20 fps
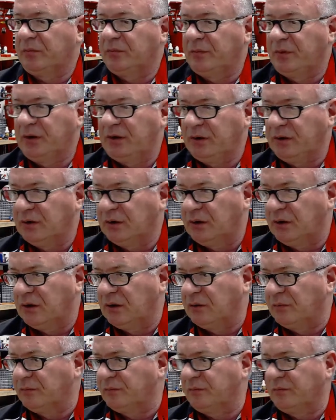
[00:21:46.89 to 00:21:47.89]
I mean,
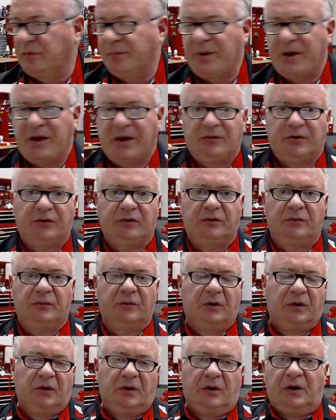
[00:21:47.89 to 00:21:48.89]
uh, you may have to do
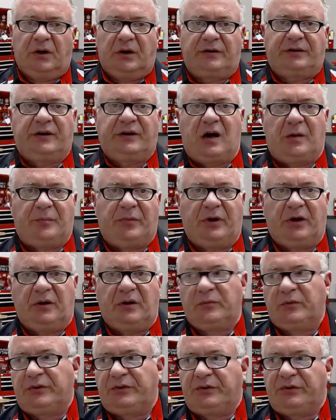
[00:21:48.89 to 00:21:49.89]
a top
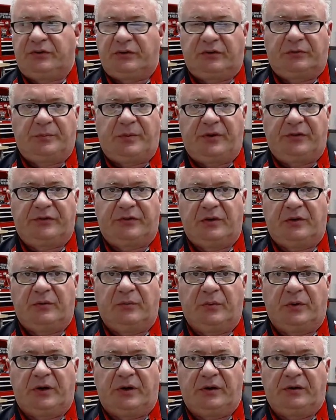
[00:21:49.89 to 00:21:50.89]
end, which is just piston
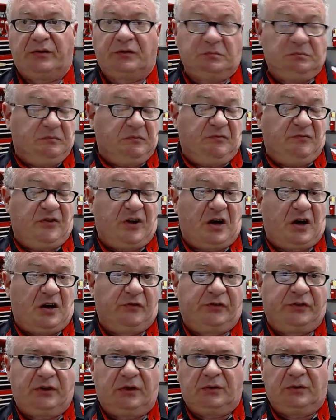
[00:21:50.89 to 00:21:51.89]
and rings,
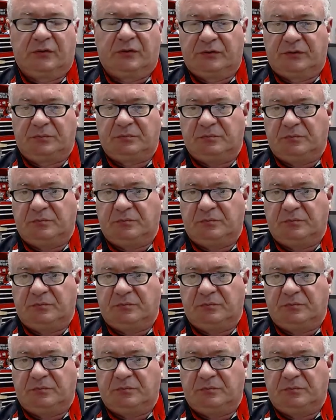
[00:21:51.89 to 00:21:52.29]
valve seals.